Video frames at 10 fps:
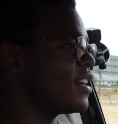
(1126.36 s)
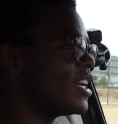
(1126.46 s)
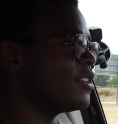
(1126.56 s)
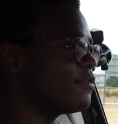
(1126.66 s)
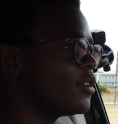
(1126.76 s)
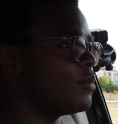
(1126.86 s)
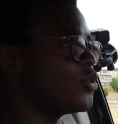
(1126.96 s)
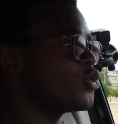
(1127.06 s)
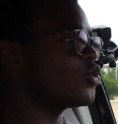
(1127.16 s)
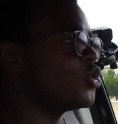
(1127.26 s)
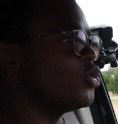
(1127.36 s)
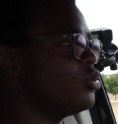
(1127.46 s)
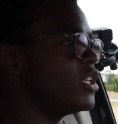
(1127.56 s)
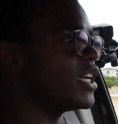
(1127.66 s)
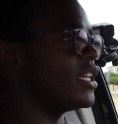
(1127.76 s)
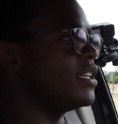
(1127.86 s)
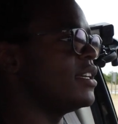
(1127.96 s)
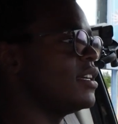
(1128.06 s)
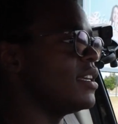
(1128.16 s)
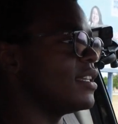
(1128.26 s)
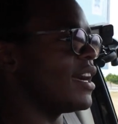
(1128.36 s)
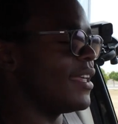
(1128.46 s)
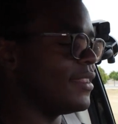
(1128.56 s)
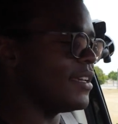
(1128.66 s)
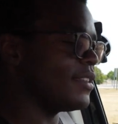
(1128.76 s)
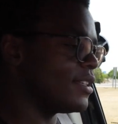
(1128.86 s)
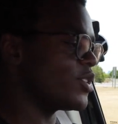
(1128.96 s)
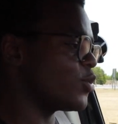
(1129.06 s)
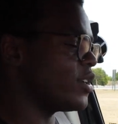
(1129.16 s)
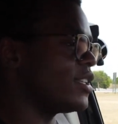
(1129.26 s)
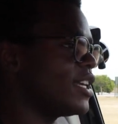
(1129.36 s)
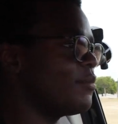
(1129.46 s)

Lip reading: kind of almost too light. I think this one,